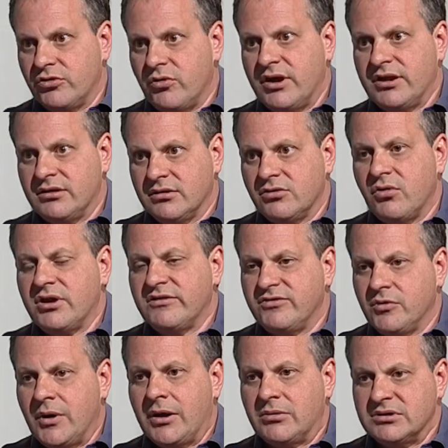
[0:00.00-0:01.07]
quite a
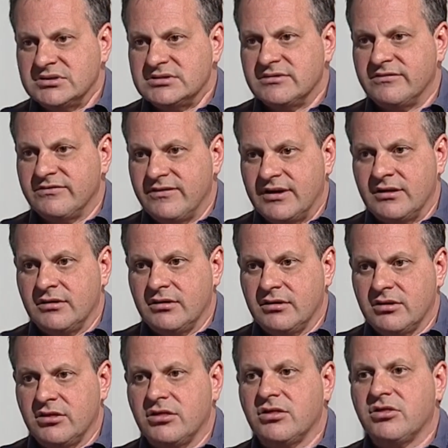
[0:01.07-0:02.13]
few hours of
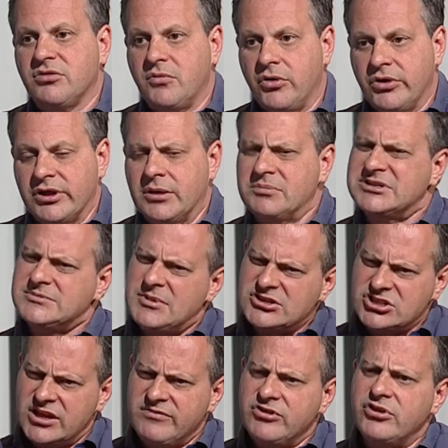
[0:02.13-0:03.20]
throwing up,
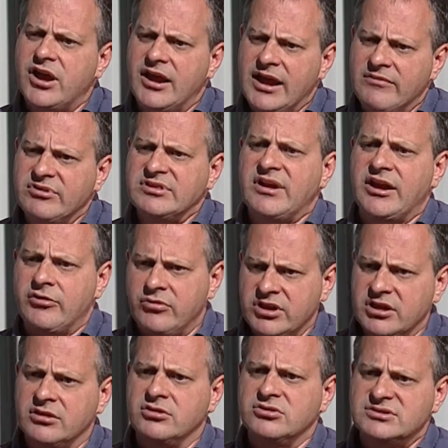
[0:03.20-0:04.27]
especially if they're not having
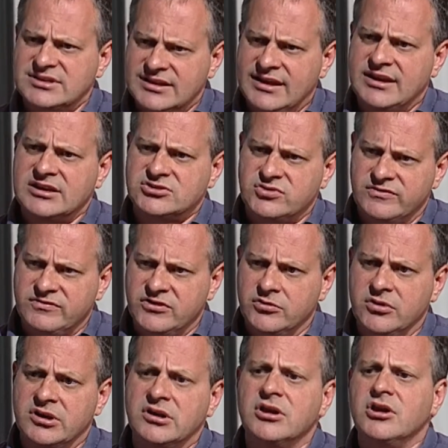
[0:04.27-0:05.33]
diarrhea and losing that extra
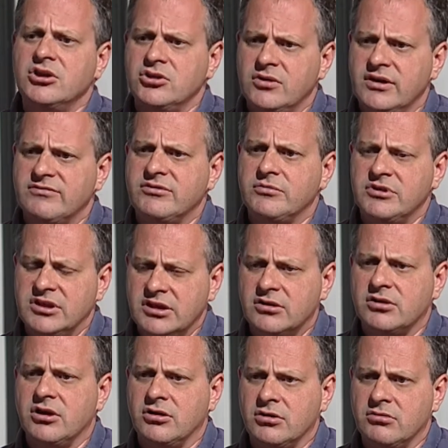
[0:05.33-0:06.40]
fluid. You have to really
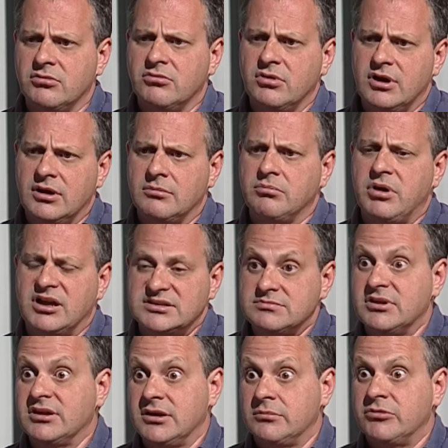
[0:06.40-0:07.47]
go
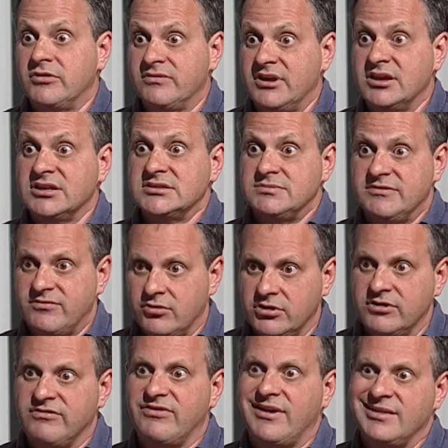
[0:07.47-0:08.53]
possibly a number of days before
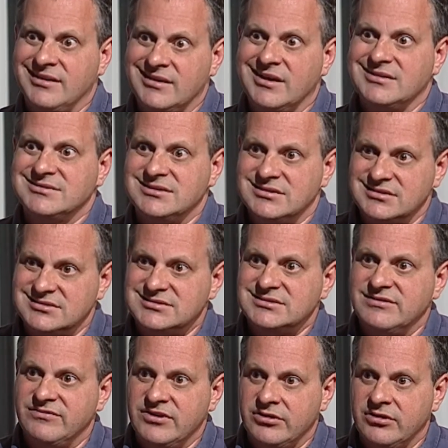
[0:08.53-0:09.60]
you finally get to
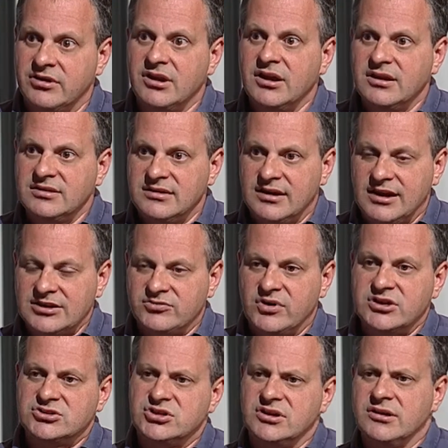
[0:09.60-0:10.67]
severe
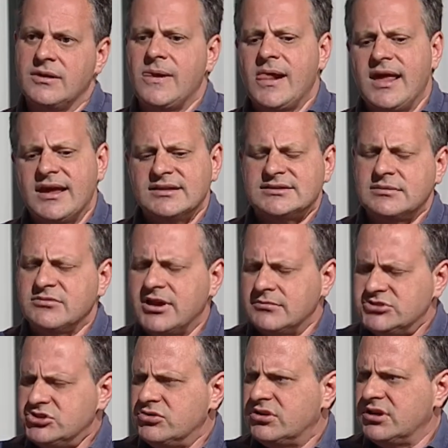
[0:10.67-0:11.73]
dehydration. And
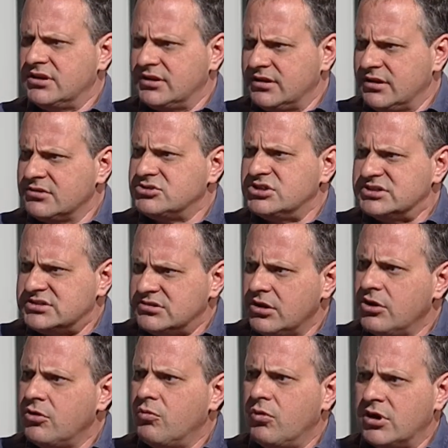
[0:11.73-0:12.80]
sometimes you can just
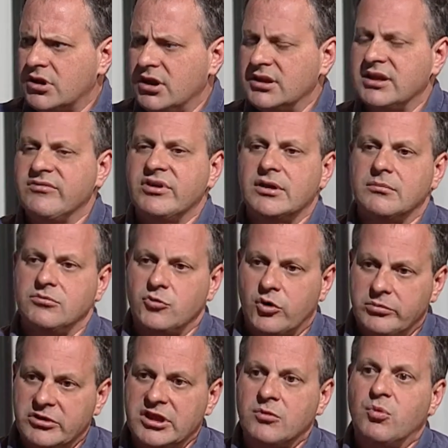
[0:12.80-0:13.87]
work on giving them
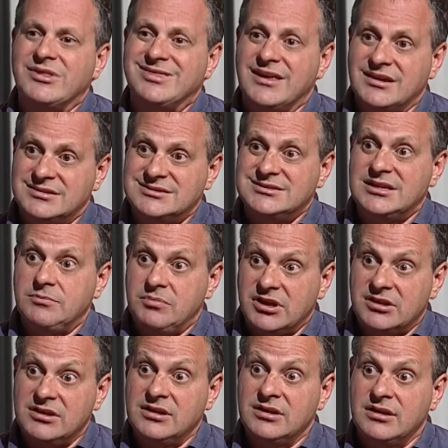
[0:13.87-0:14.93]
normally what they
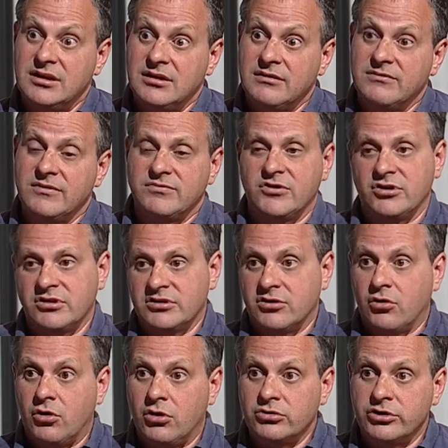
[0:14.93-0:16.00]
typically give if they're a
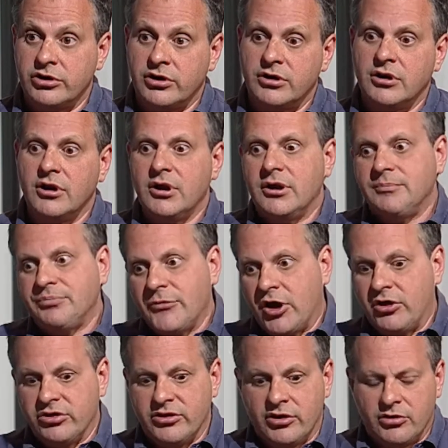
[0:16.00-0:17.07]
little older,
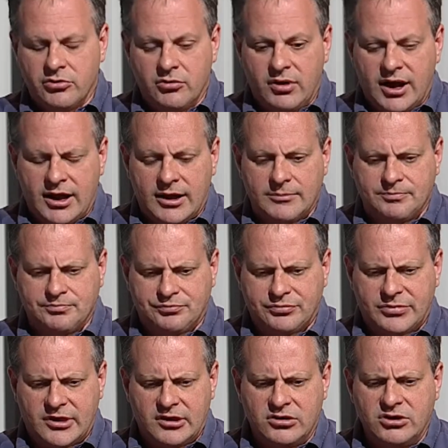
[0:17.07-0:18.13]
although
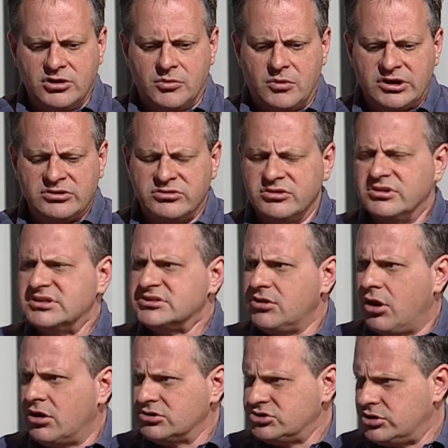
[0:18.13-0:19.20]
you don't want to do this
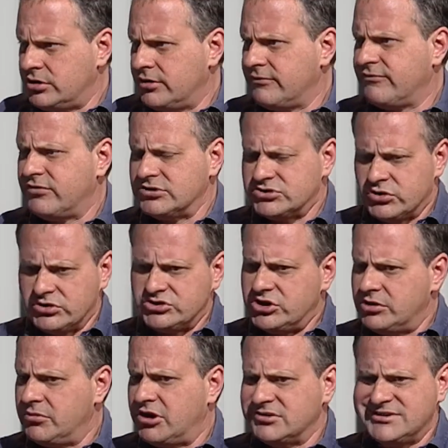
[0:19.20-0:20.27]
long term. For short
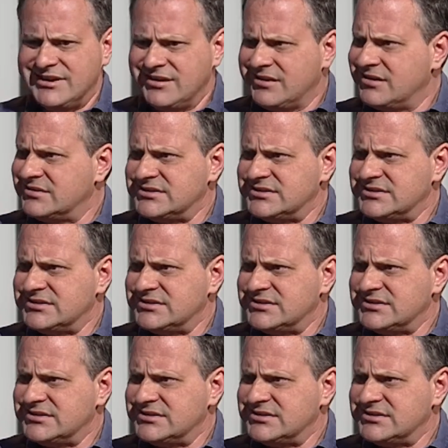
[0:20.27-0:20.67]
term, I'll take a